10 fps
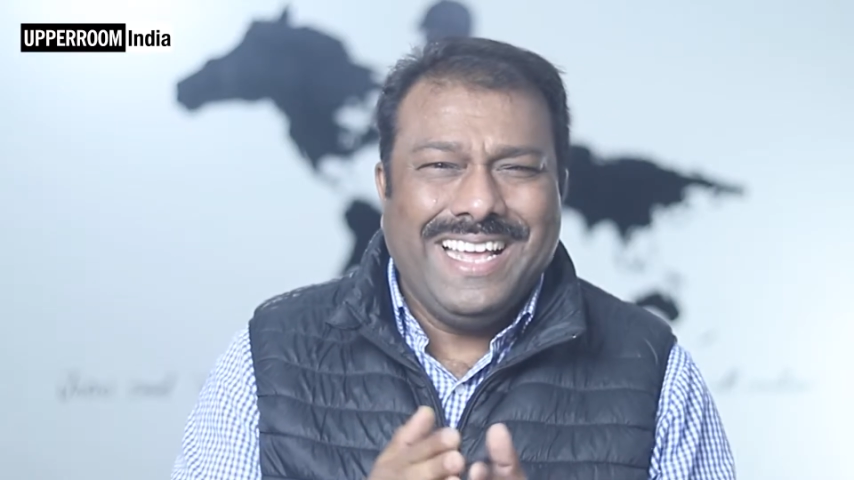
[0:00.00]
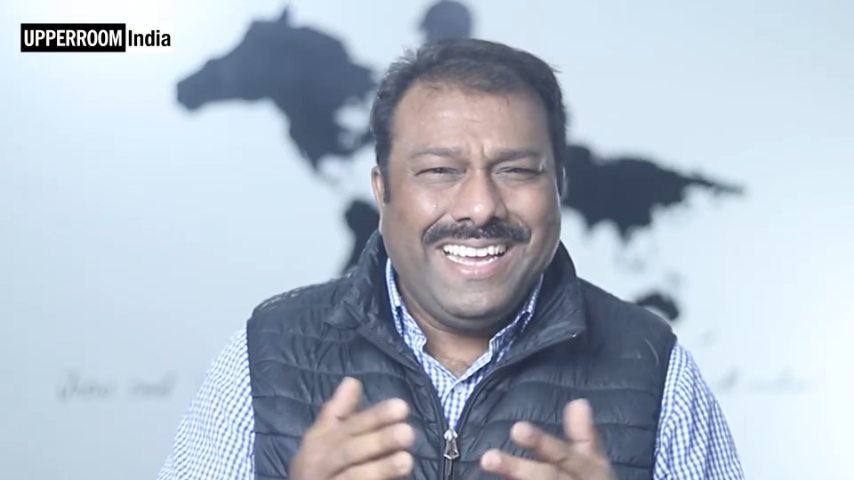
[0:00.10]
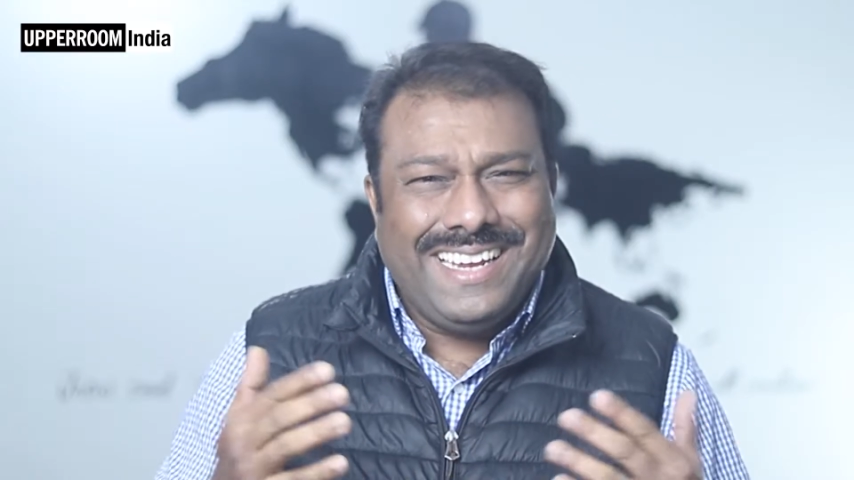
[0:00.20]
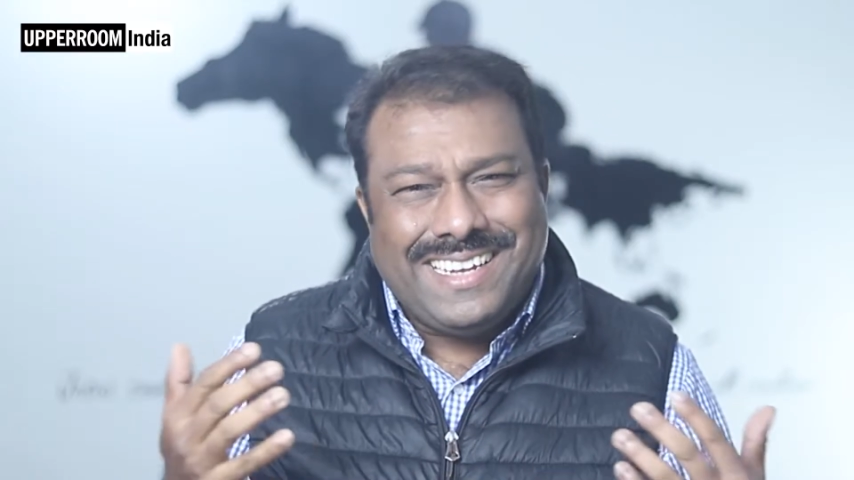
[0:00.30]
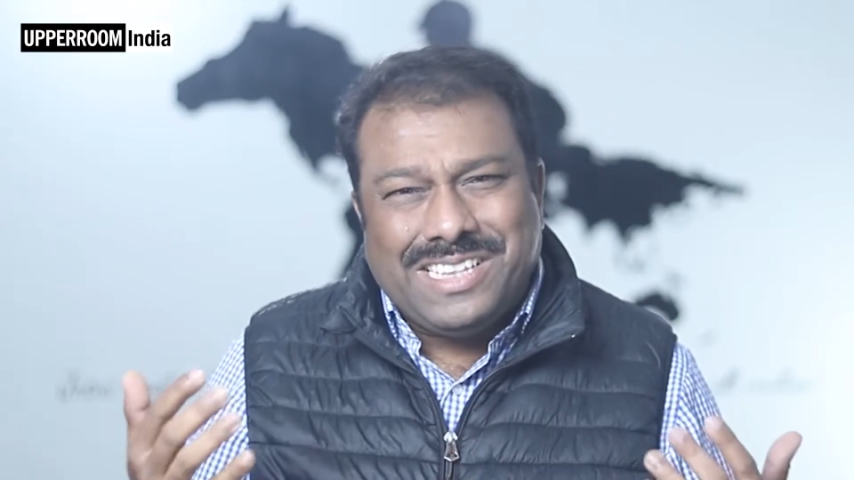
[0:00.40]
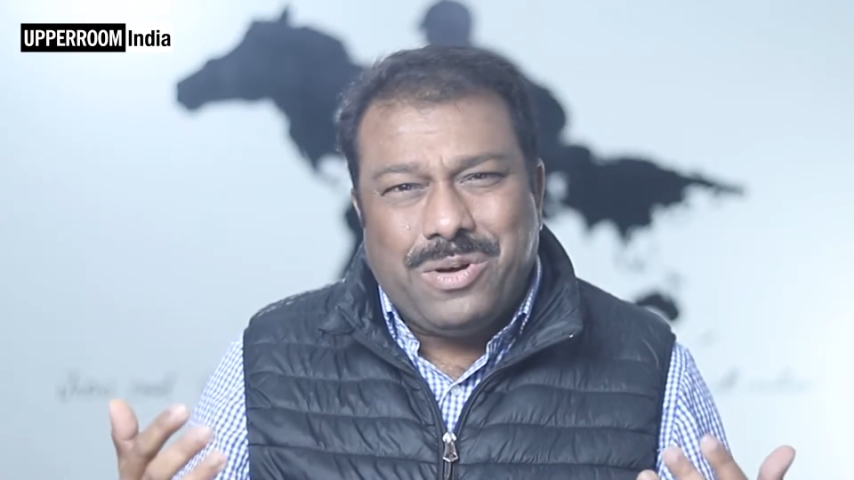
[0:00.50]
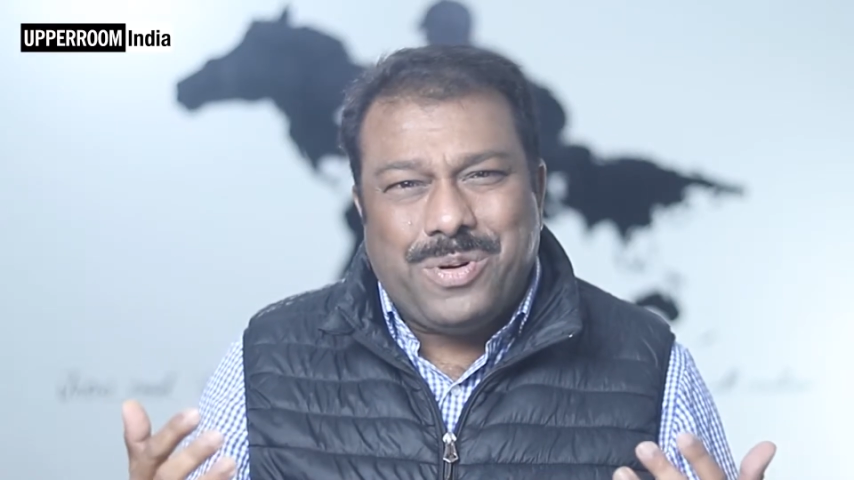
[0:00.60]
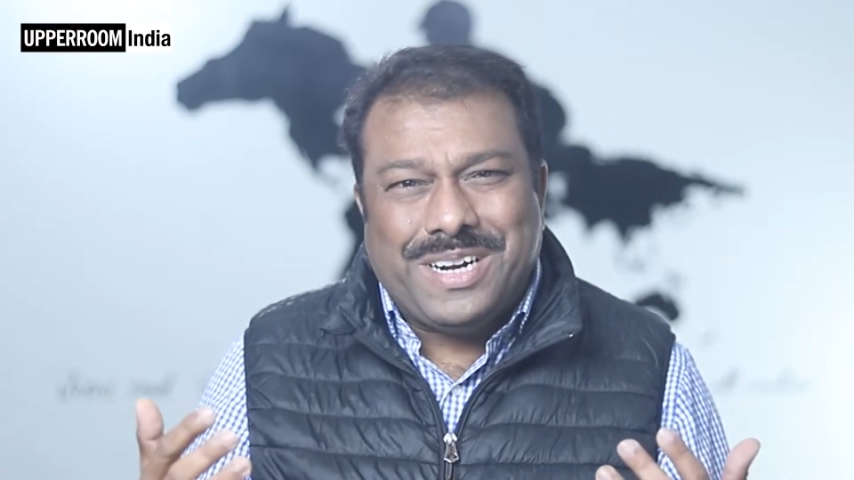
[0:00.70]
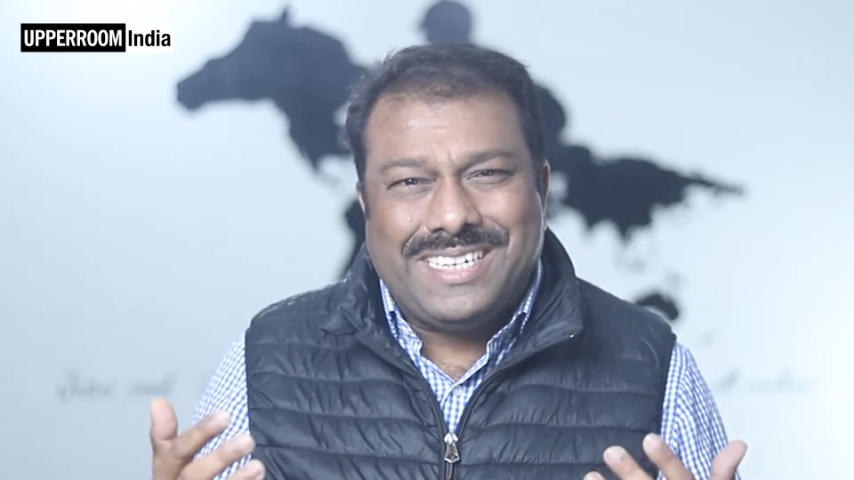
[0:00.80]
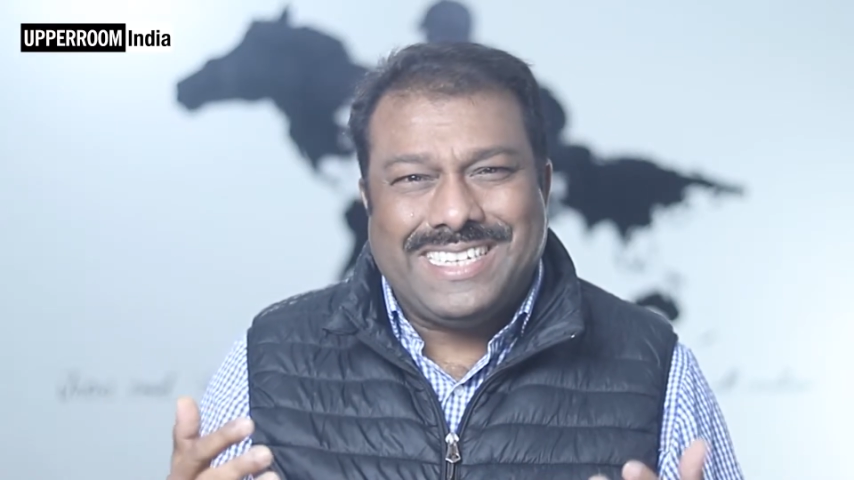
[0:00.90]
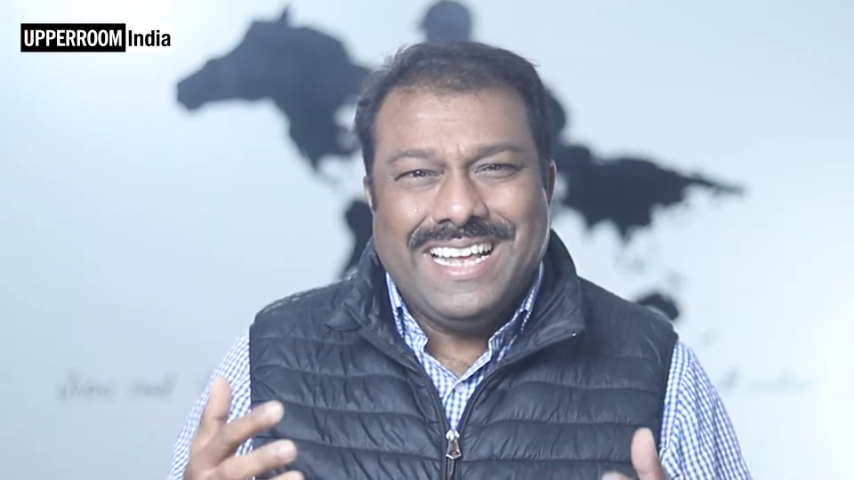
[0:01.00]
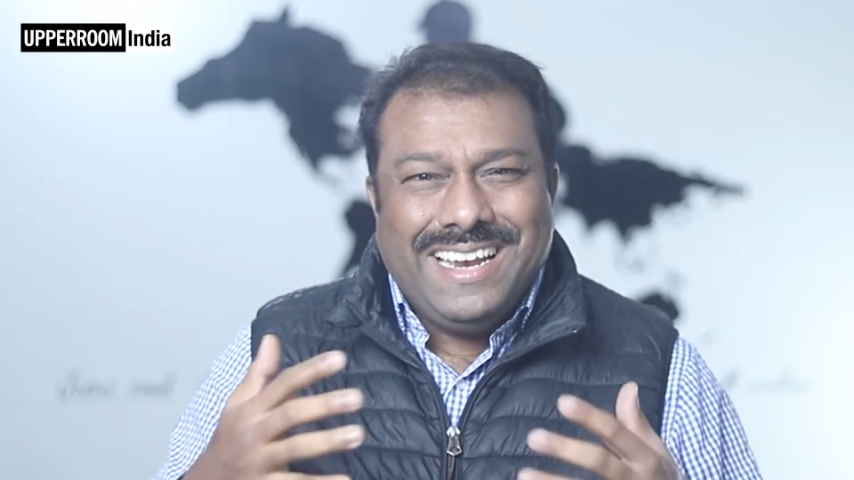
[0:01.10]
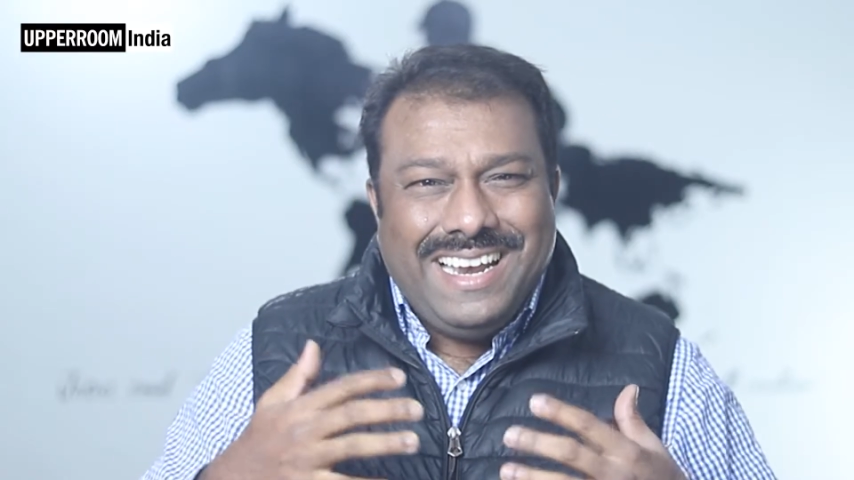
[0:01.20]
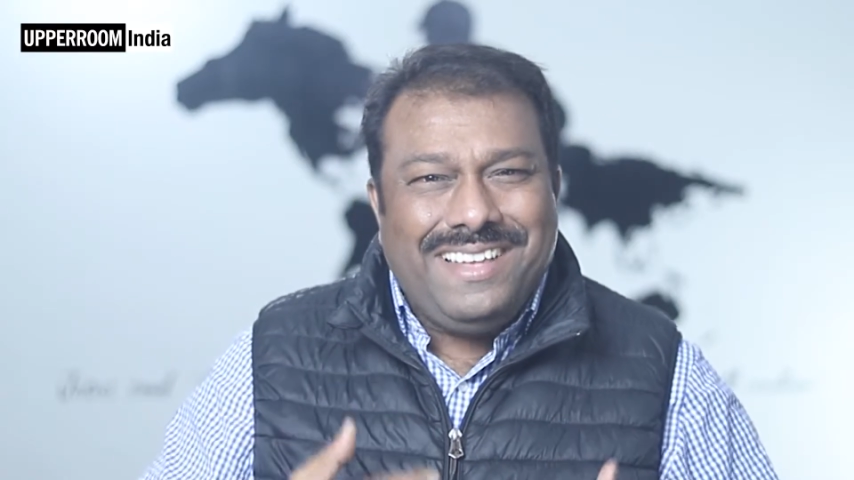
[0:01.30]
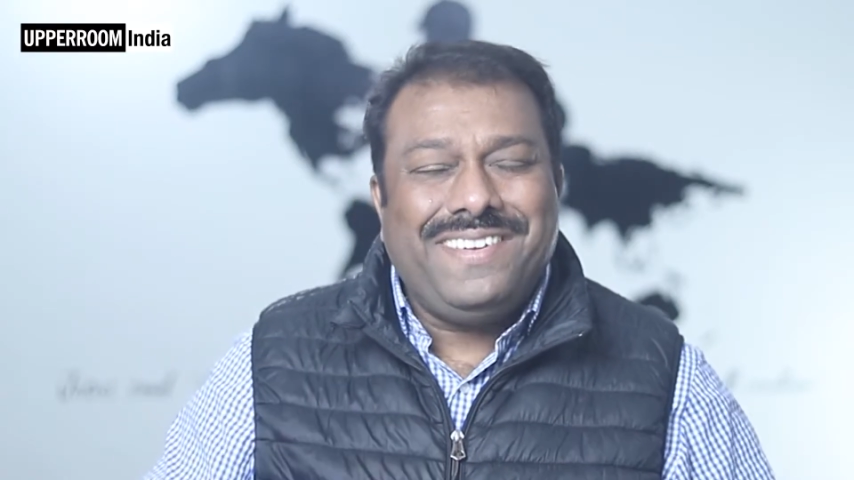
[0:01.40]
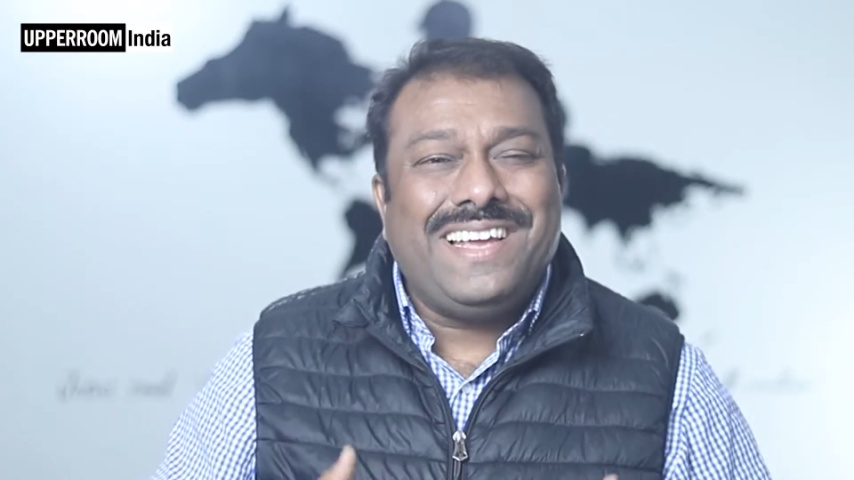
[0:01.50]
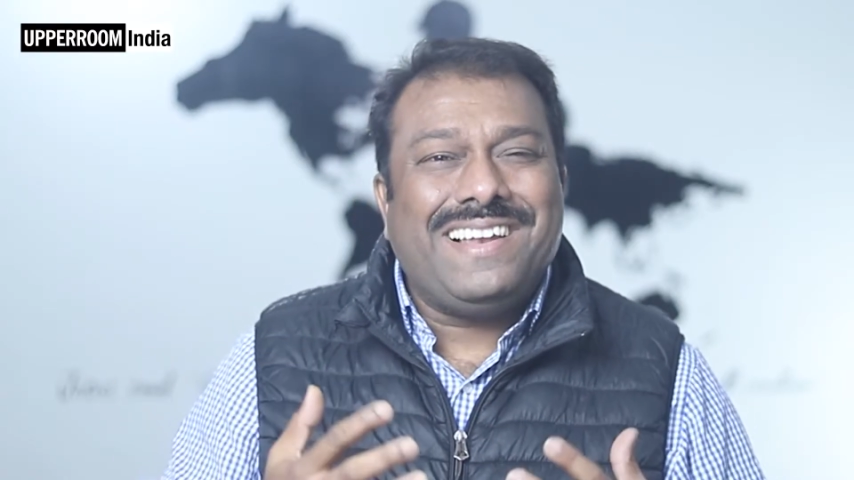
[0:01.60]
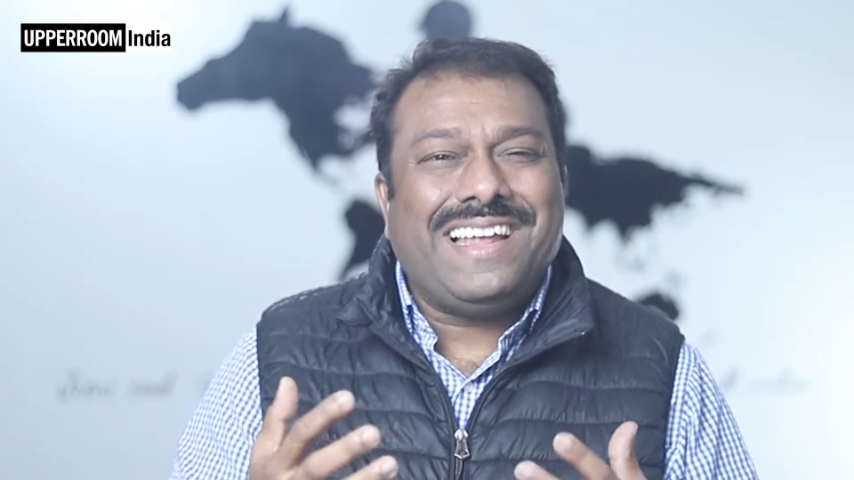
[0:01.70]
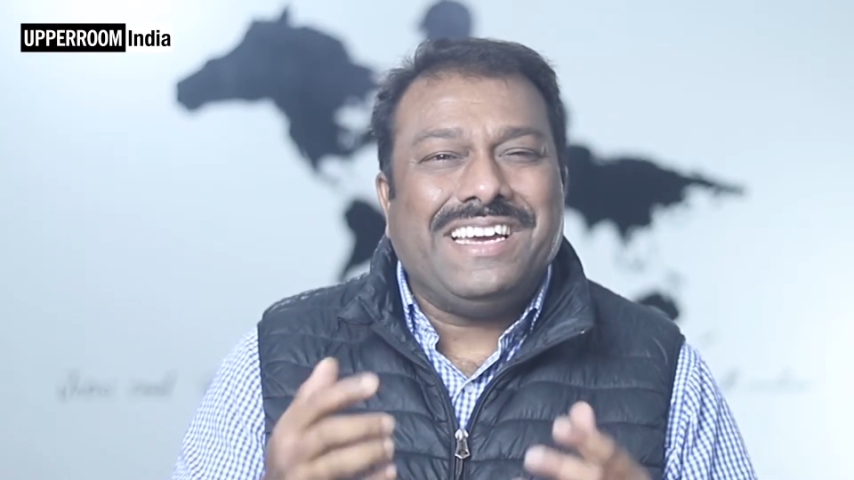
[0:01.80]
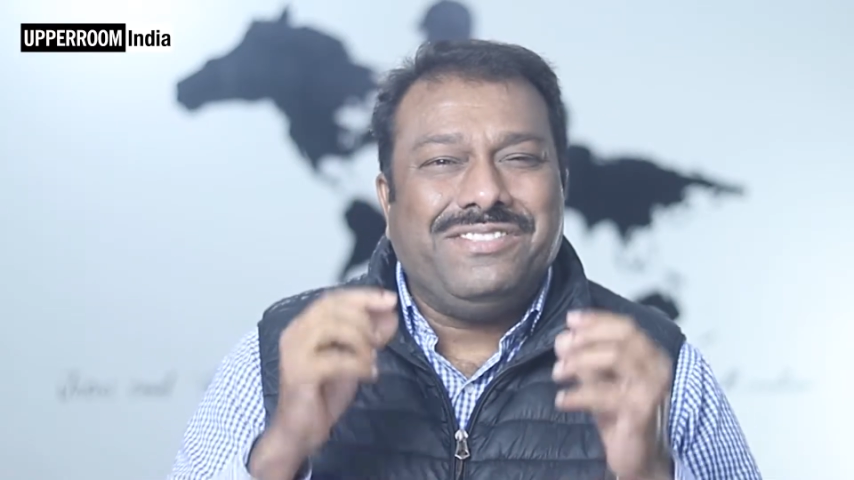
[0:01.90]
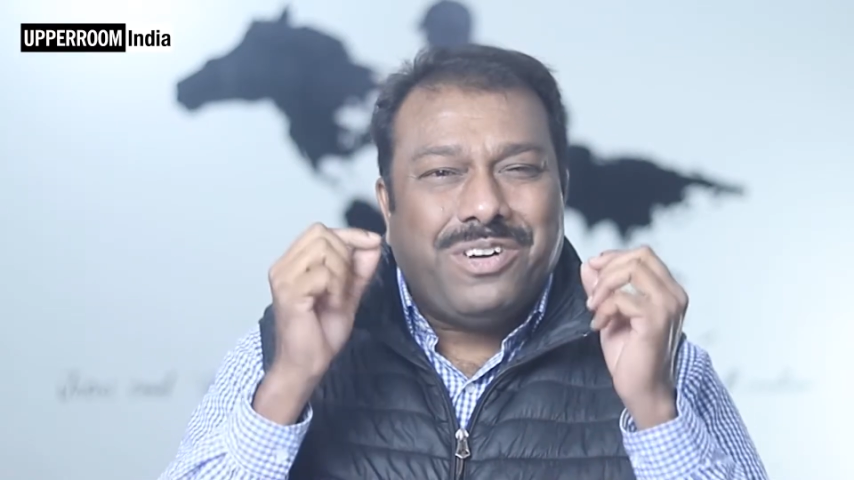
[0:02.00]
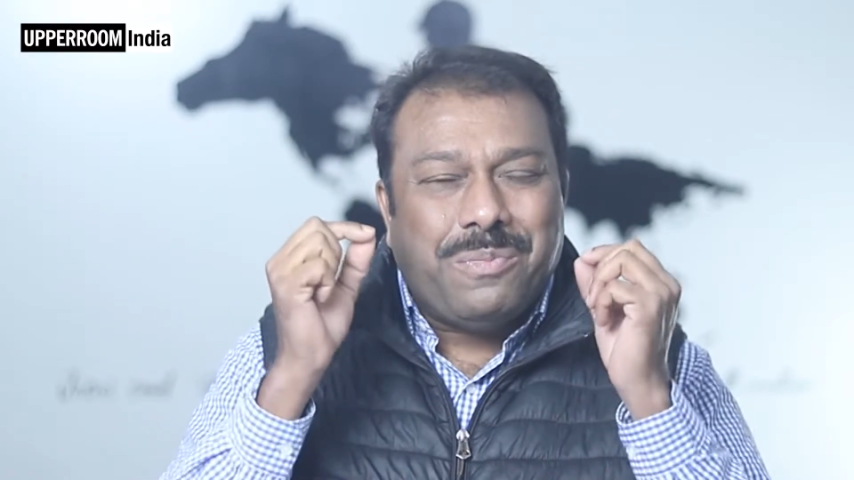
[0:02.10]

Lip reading: In other words, living a life